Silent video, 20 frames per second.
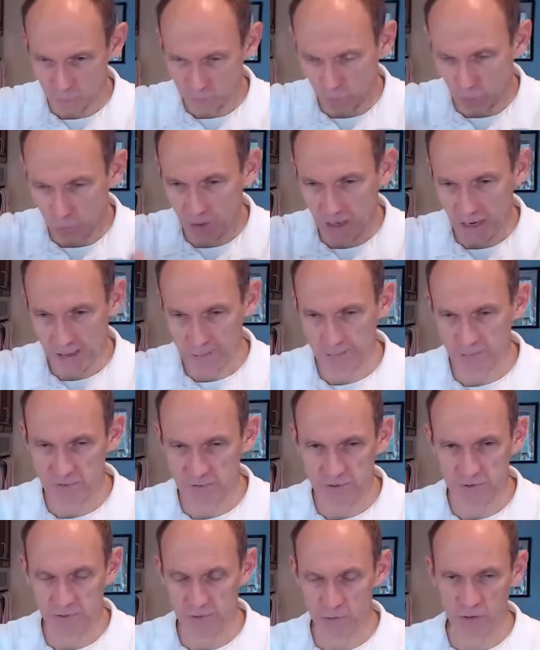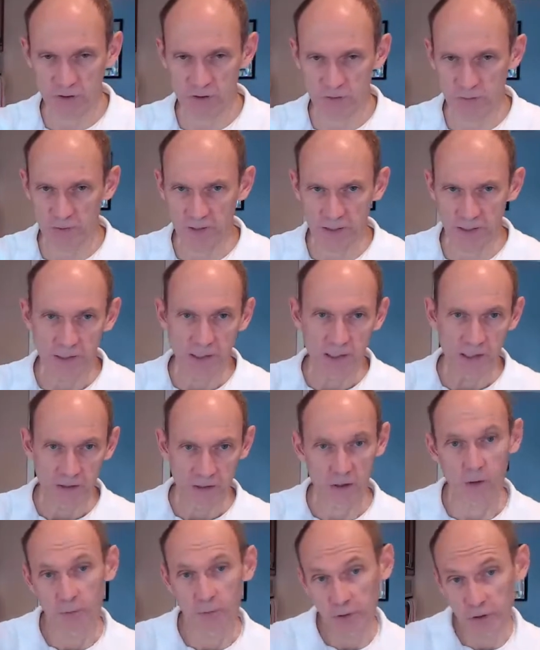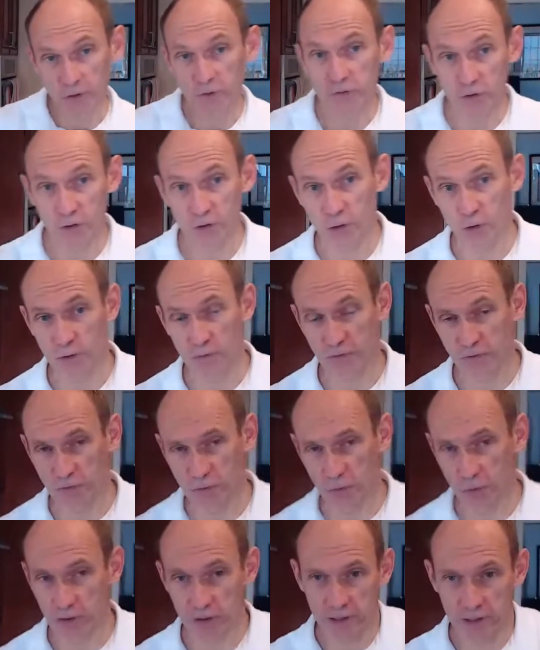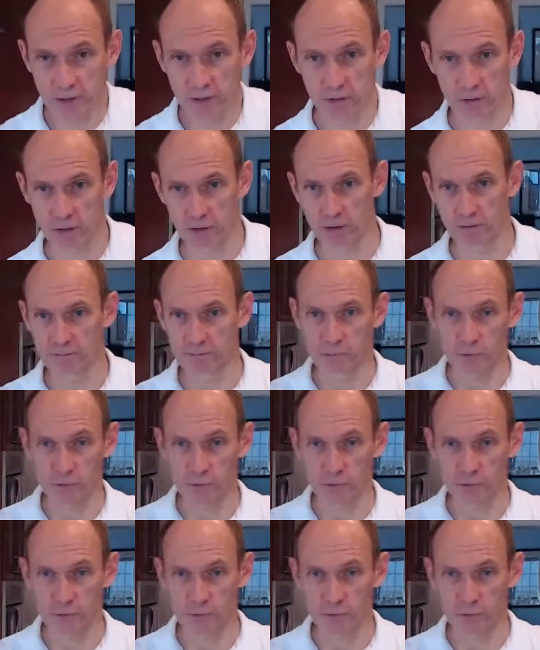roll ups, so to speak. We used to do it with turkey or